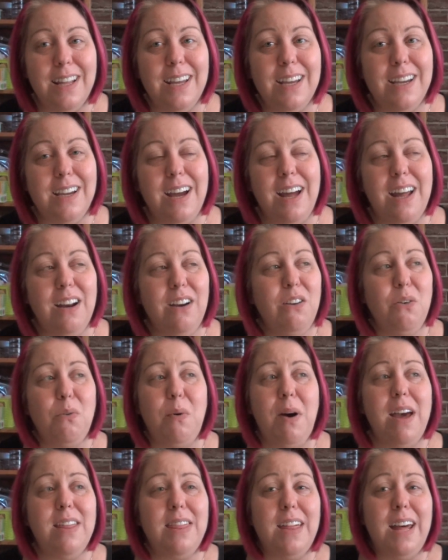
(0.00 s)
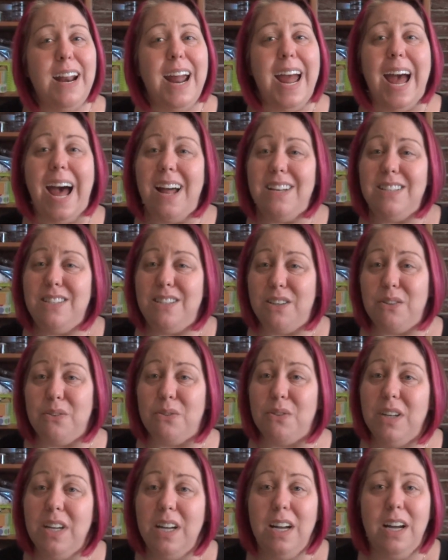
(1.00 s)
Like, I don't know why I thought I had
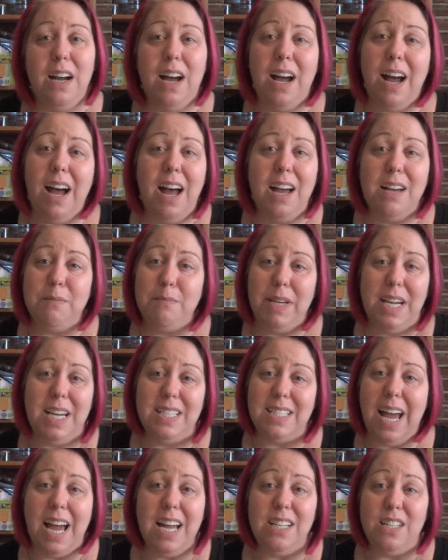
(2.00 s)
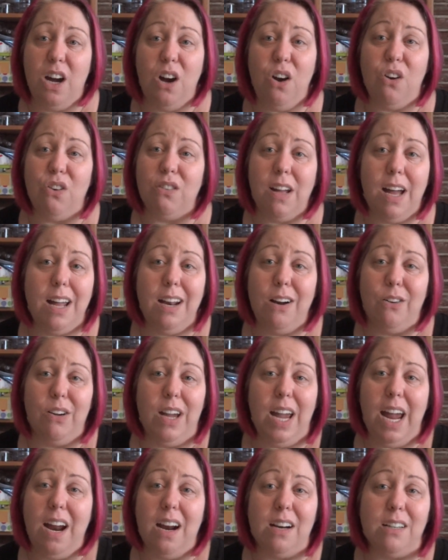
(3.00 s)
to. Because I don't
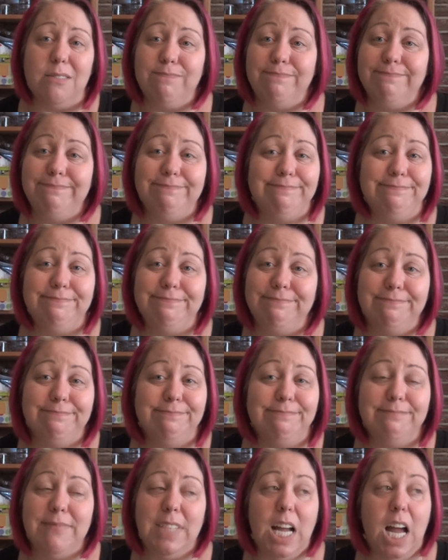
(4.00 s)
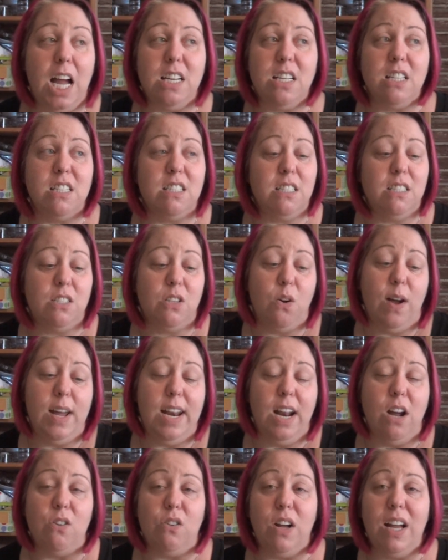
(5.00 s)
care. So I
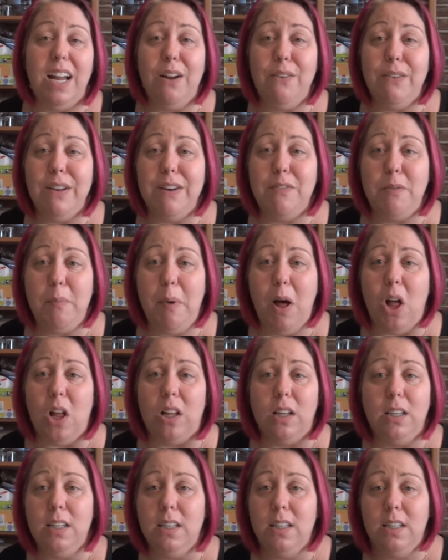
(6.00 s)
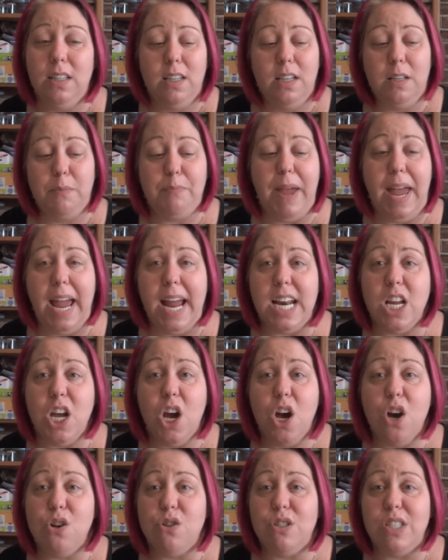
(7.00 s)
don't. I got rid of them all.
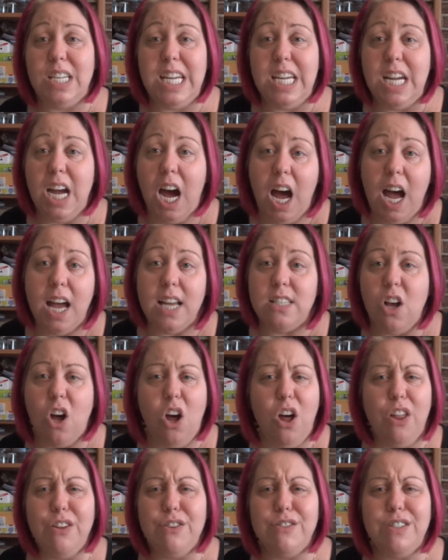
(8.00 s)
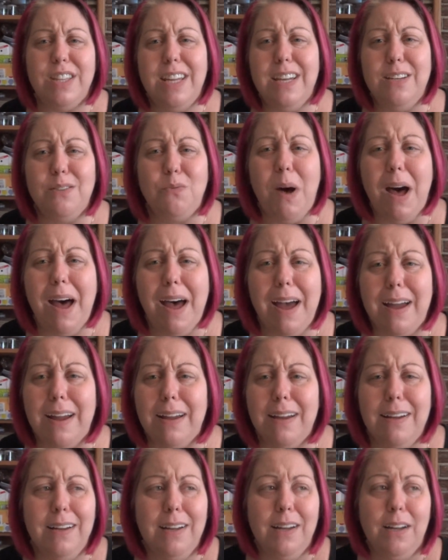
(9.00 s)
Pantyhose, knee highs, all those things.
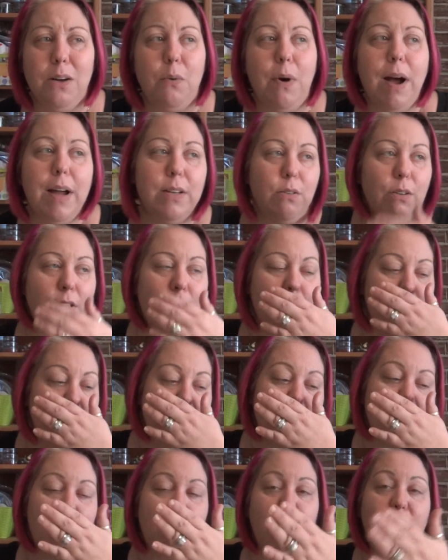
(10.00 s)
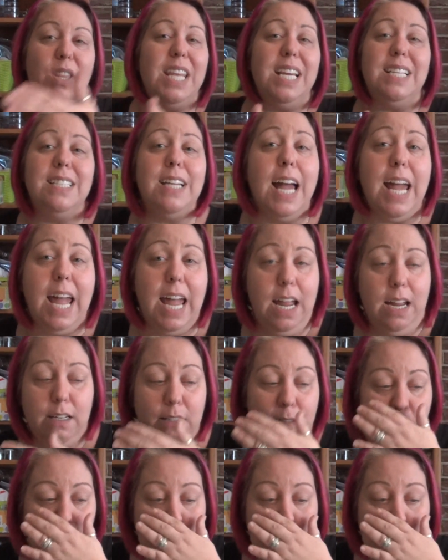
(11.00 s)
Why? Why torture myself with things I hate?